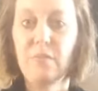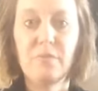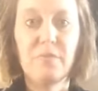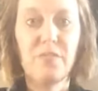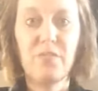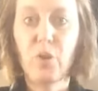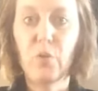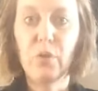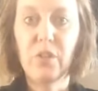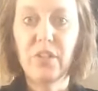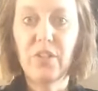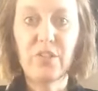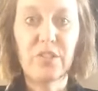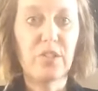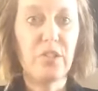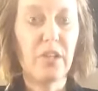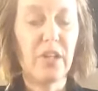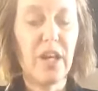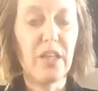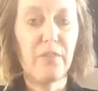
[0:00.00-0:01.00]
Totally just
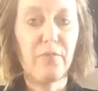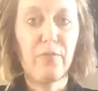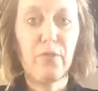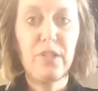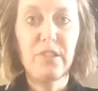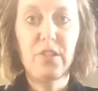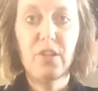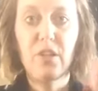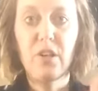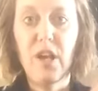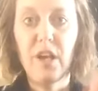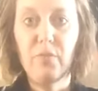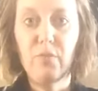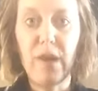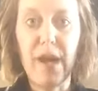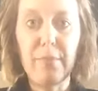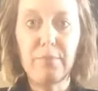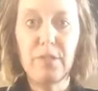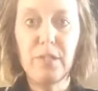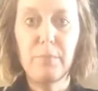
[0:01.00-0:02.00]
took it out of the freezer,
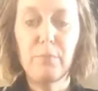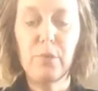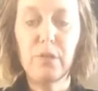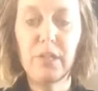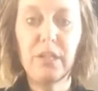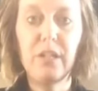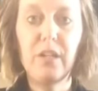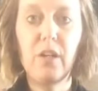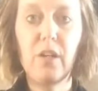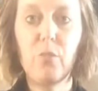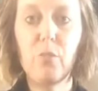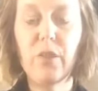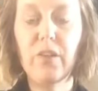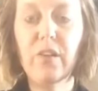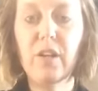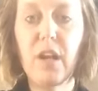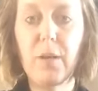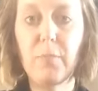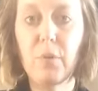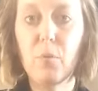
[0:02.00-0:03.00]
unwrapped it, put it in here with a
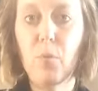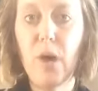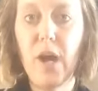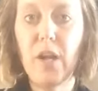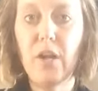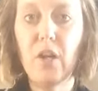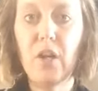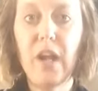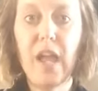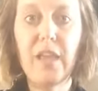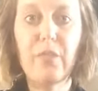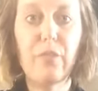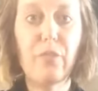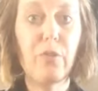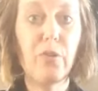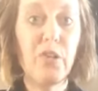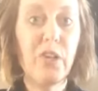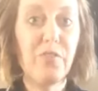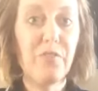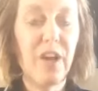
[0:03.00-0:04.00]
cup of water, and
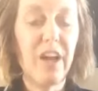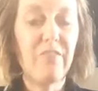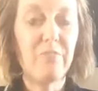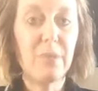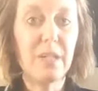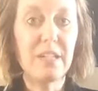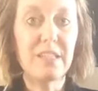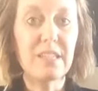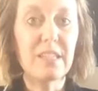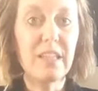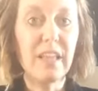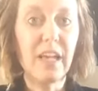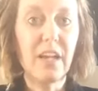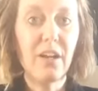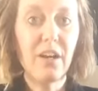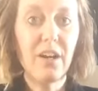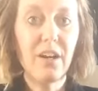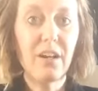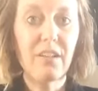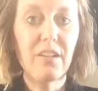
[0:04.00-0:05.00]
35 minutes
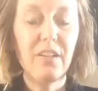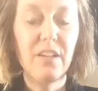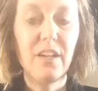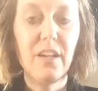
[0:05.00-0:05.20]
later,